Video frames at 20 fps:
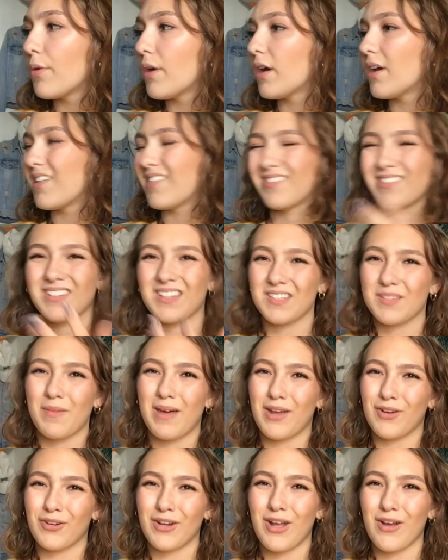but it doesn't
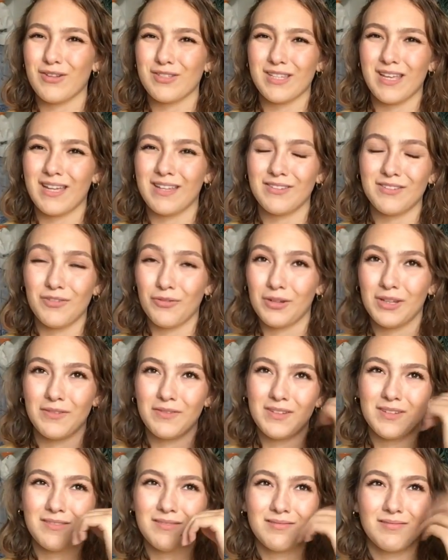matter now because I don't
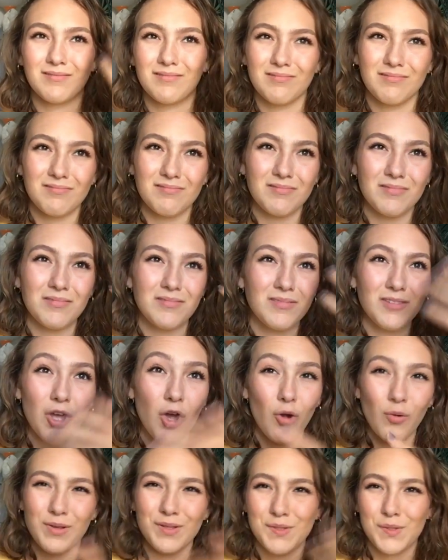even
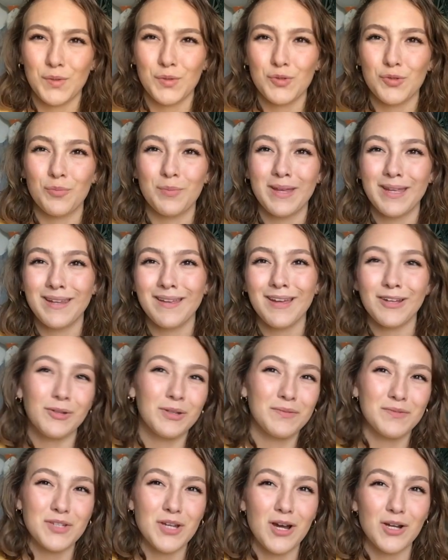know his social media. I
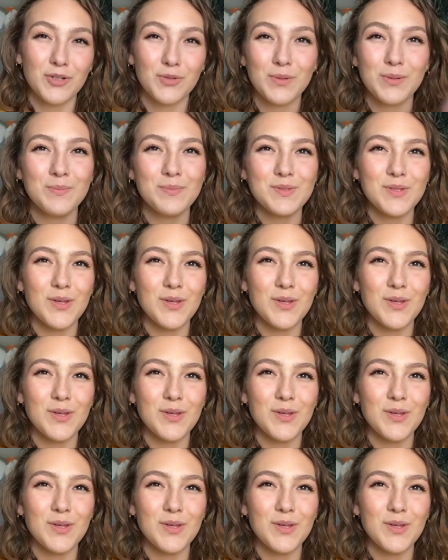don't even talk to him,